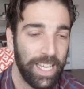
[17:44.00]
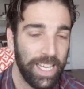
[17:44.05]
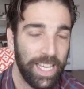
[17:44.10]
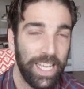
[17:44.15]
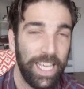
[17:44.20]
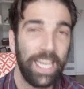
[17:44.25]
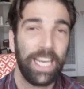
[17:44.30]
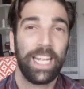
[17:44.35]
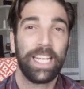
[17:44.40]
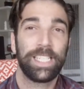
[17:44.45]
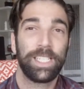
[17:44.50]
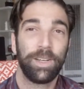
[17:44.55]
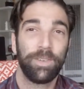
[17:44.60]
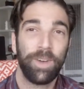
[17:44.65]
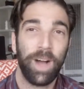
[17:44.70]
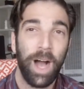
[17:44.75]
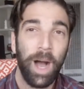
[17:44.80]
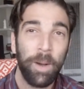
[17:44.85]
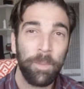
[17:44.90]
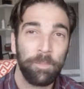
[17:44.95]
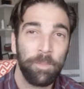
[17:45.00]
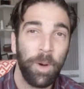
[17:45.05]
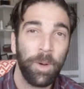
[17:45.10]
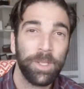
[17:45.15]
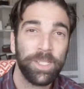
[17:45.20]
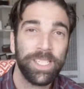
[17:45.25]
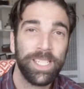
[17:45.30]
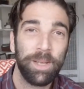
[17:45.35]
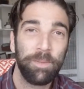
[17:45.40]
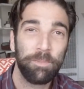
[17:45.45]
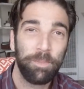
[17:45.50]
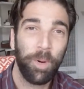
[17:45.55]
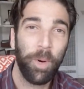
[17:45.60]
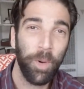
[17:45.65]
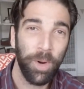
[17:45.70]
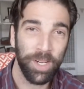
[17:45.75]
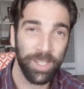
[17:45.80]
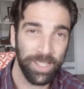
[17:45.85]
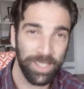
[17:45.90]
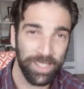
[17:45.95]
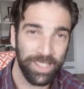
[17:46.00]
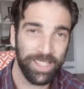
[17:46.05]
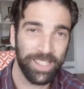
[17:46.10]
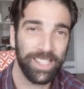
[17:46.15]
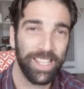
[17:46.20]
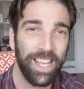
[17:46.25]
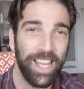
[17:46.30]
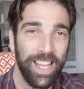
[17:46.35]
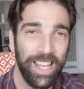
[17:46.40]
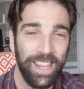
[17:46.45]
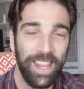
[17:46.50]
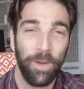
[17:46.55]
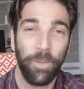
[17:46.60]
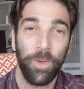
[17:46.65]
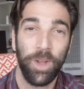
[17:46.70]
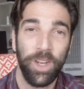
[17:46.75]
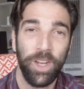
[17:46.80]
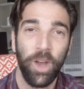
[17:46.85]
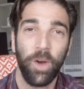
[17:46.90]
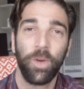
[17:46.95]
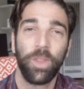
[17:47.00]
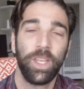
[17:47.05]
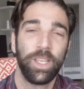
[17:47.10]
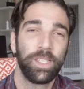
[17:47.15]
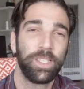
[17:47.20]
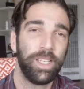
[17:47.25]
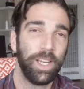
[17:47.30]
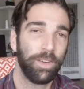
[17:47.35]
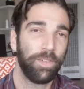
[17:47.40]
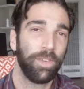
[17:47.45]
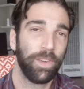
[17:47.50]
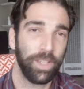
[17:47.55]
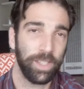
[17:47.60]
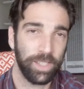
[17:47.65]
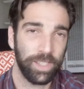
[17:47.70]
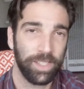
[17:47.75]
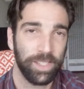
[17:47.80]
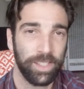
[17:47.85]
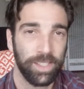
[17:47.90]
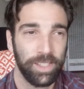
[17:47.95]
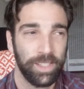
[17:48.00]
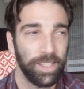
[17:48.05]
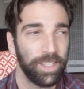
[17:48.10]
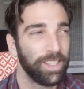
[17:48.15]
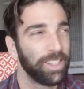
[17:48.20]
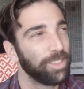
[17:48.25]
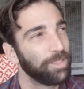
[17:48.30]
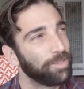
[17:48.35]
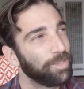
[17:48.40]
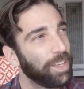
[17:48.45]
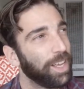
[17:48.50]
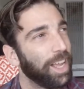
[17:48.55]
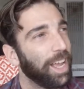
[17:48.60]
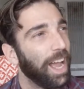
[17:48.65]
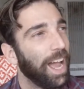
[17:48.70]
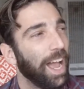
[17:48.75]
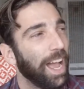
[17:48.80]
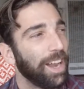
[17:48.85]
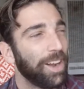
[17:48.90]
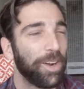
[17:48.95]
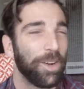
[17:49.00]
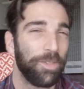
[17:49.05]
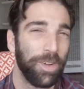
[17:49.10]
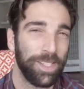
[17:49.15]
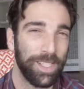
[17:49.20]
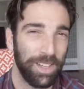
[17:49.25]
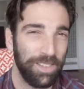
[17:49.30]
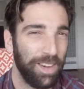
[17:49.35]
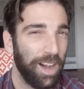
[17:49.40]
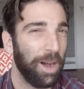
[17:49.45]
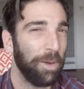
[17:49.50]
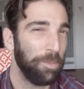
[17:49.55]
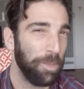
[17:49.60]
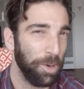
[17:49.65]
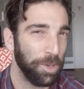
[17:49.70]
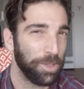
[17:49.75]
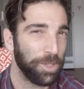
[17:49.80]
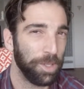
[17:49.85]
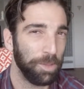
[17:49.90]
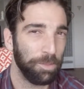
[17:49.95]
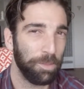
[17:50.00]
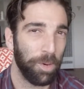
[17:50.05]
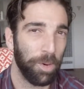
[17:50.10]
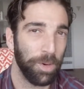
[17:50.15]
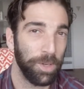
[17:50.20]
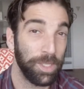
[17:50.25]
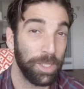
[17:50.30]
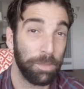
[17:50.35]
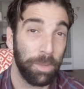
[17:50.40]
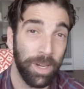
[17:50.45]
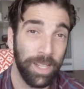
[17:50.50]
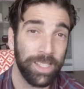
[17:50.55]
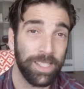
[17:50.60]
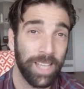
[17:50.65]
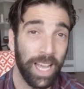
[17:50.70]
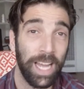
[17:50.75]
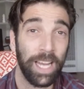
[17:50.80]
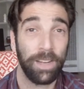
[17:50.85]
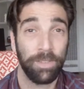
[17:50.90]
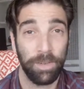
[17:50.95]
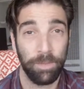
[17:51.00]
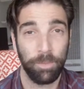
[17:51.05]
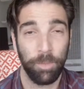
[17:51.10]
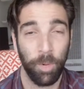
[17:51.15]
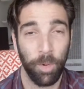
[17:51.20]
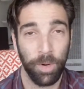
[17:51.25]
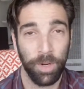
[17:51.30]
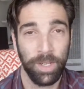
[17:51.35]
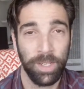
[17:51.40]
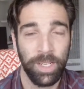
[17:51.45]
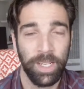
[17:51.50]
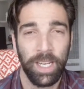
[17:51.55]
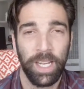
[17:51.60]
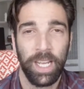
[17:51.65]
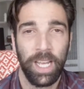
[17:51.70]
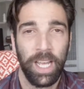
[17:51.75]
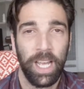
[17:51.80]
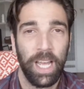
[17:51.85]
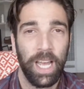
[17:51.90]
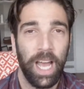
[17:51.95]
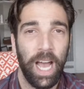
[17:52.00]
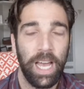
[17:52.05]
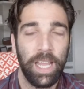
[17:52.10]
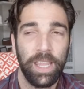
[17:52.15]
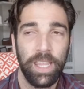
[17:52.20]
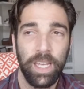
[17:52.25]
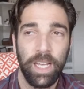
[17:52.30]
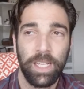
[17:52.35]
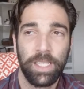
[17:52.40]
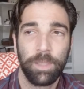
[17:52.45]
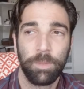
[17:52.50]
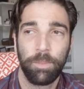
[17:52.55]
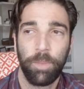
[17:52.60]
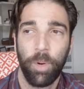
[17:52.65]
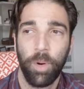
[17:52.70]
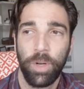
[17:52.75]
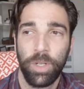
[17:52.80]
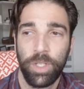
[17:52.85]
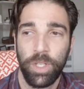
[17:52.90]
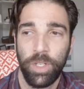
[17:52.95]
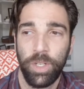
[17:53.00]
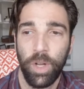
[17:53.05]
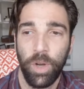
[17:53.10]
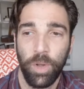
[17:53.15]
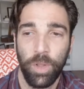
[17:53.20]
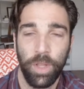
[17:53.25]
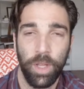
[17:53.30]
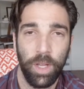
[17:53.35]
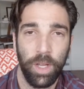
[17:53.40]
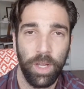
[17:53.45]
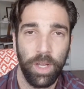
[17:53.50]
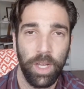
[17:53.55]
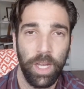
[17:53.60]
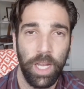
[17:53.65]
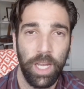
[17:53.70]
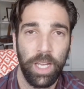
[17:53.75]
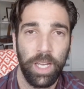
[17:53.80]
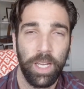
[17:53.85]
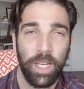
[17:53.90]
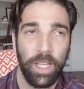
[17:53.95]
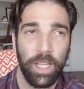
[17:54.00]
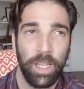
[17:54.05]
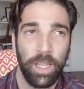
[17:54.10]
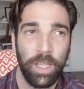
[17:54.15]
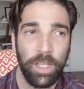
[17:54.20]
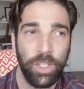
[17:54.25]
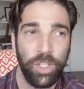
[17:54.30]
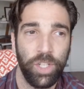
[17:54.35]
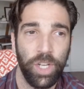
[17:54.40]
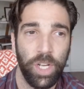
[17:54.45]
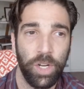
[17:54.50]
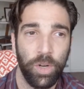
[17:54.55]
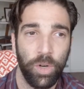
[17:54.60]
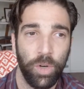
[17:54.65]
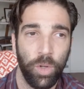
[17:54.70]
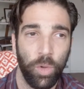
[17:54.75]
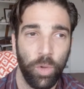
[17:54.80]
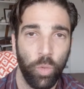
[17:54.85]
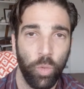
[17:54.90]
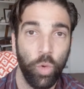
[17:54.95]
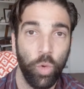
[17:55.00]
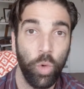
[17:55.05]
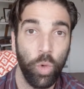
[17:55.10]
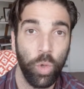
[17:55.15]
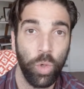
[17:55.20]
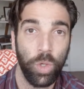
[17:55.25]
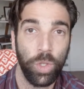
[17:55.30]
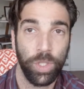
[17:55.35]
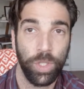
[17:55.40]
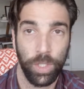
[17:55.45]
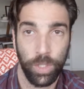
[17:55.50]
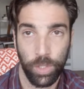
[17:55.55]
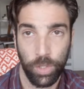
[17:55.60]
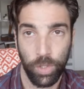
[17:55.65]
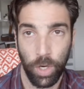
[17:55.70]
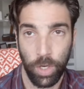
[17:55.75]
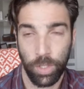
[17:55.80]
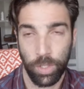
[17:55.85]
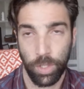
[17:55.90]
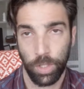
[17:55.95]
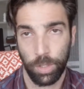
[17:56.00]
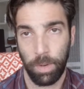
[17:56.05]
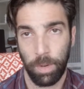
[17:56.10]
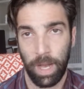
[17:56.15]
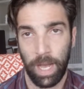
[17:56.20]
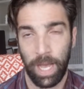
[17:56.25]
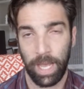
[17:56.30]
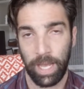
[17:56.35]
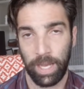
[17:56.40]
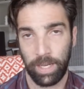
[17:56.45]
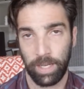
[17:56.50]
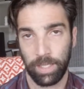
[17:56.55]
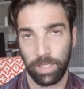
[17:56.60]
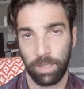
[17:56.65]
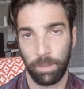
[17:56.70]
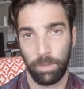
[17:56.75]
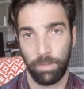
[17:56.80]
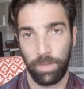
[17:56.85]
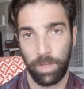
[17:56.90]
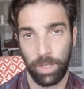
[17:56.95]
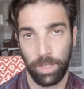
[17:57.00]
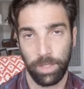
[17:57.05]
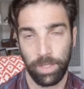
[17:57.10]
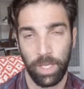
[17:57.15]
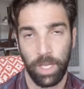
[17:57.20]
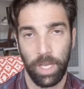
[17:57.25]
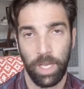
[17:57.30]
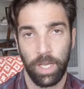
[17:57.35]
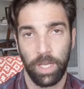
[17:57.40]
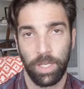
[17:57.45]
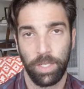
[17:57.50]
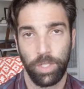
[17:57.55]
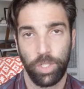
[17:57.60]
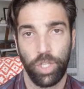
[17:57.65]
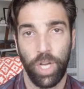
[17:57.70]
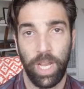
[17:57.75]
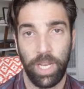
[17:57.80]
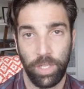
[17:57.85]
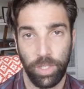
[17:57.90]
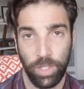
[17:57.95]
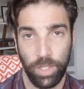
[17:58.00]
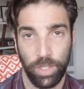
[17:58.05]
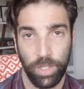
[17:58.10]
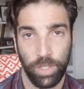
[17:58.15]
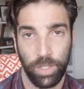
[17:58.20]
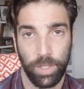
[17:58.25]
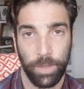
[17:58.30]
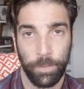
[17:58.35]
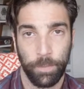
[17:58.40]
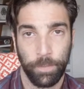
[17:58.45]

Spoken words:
It is of utmost importance that we know this difference. I don't know if it's of utmost importance, but it's kind of important. I think it's important to know the general rules and structures behind some of these changes.